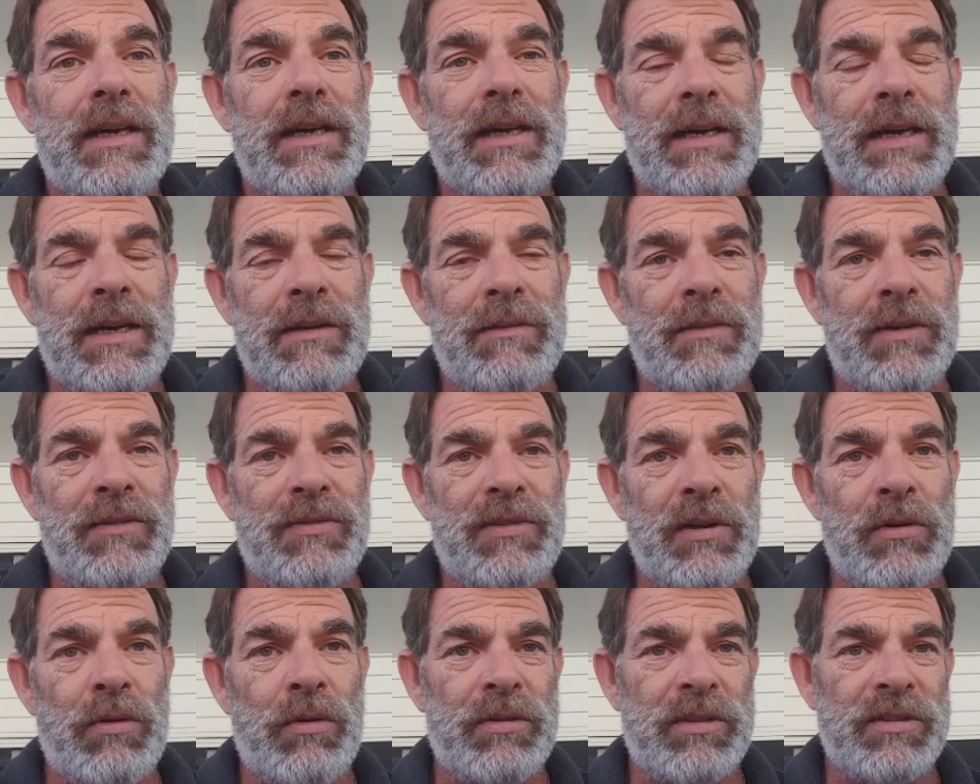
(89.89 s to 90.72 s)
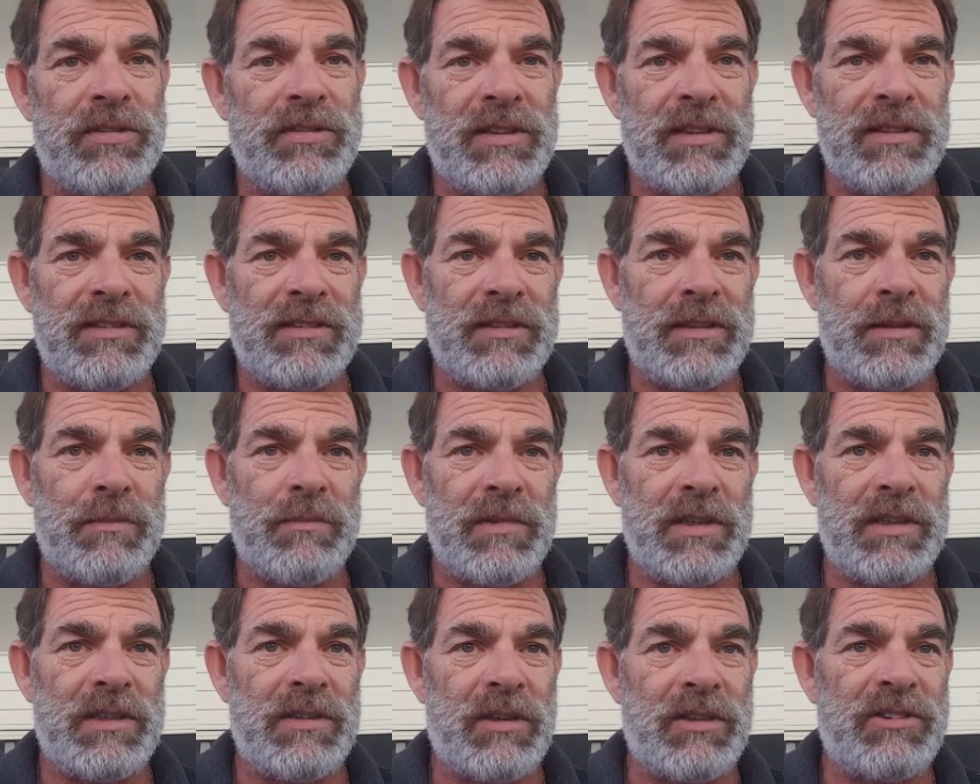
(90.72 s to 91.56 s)
and with the auger system
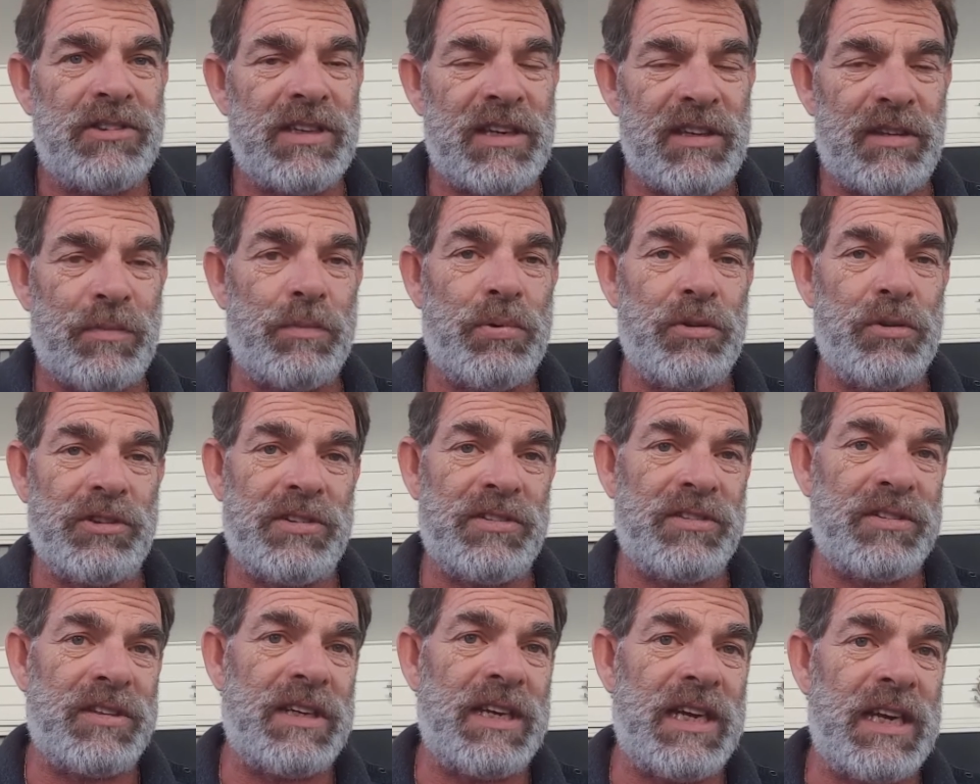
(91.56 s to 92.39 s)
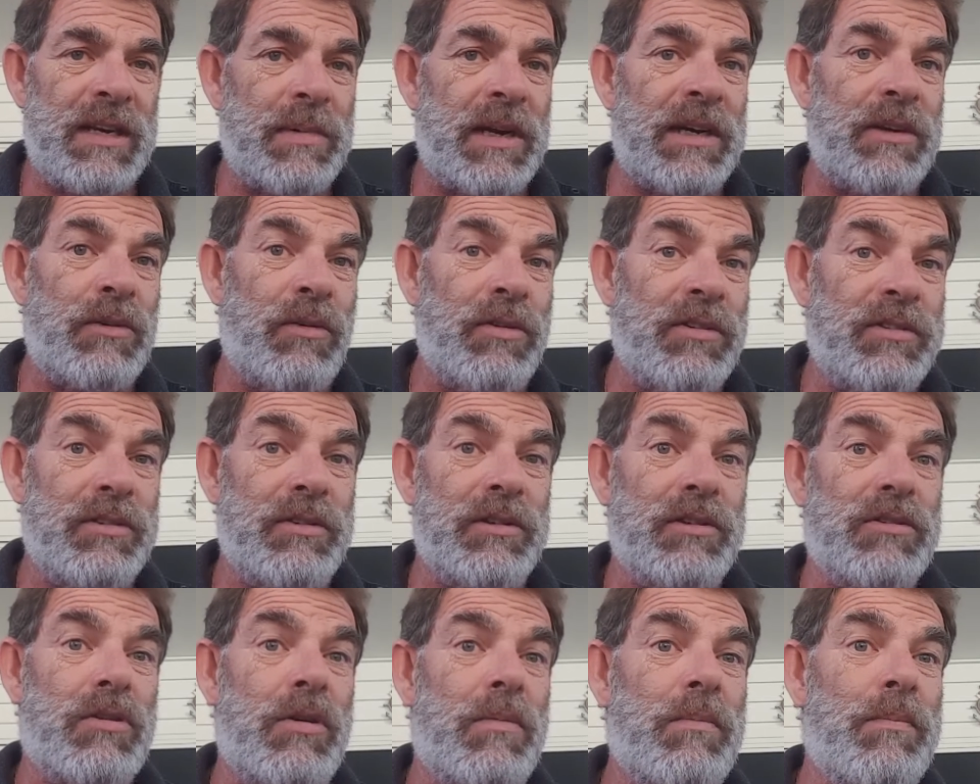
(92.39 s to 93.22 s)
it not just pushes it in but also
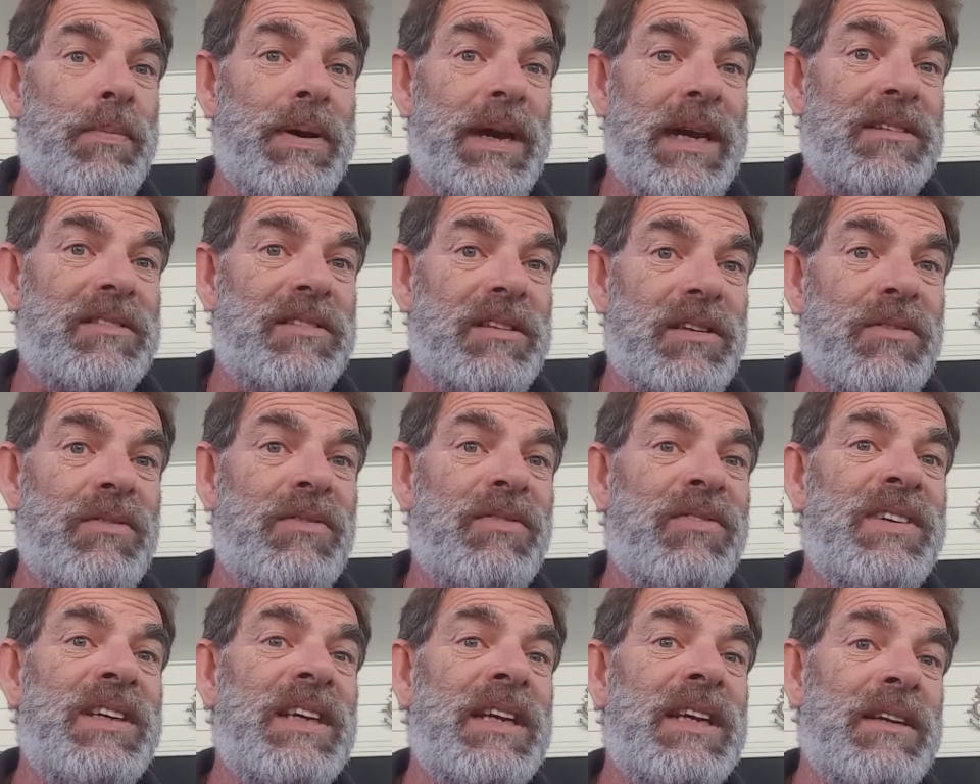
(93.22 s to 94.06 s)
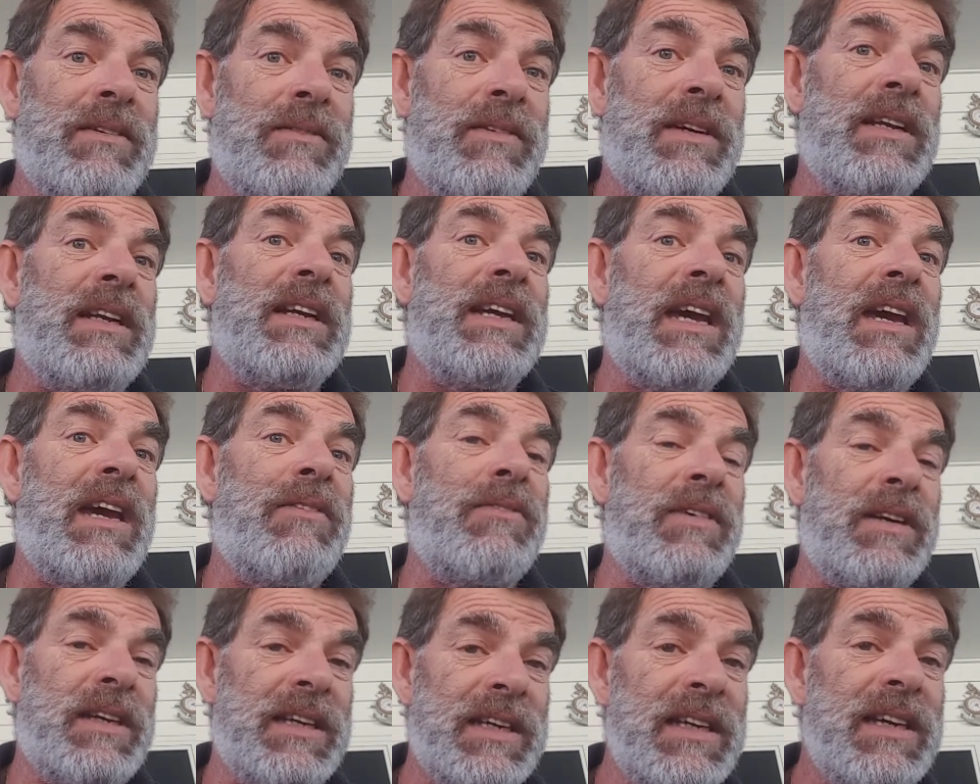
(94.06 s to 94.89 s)
it compacts it really, really
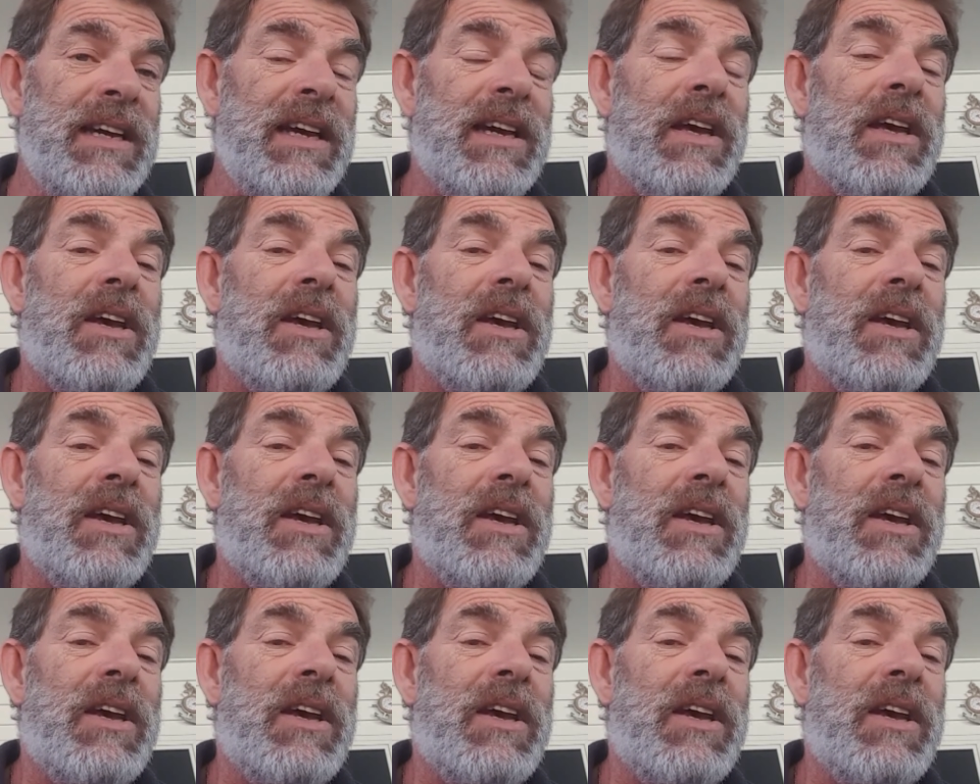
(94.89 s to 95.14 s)
heavily,